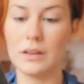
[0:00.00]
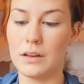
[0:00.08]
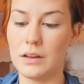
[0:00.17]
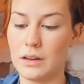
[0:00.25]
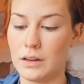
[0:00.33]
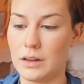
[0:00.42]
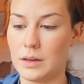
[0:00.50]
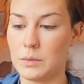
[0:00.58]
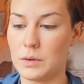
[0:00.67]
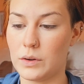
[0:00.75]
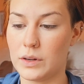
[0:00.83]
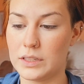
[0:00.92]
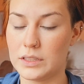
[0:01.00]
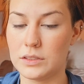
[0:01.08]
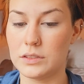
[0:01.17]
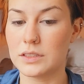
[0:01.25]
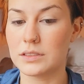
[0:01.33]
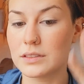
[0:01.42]
I'm going to
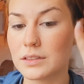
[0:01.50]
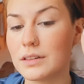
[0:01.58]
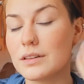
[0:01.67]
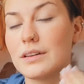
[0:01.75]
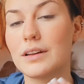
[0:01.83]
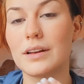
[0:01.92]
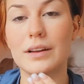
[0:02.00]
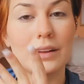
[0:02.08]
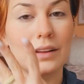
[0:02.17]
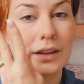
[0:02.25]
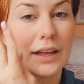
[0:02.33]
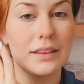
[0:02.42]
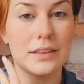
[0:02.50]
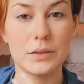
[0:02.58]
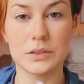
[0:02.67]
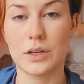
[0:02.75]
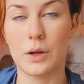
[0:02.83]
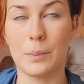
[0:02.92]
just let
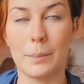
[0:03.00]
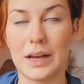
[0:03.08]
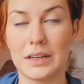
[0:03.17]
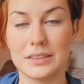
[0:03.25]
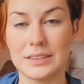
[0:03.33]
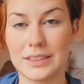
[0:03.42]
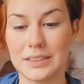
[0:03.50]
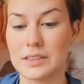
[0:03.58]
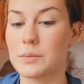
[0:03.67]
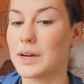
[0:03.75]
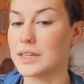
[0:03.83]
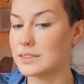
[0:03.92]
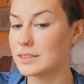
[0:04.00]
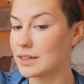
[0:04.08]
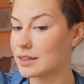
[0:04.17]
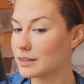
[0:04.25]
those all melt into my skin.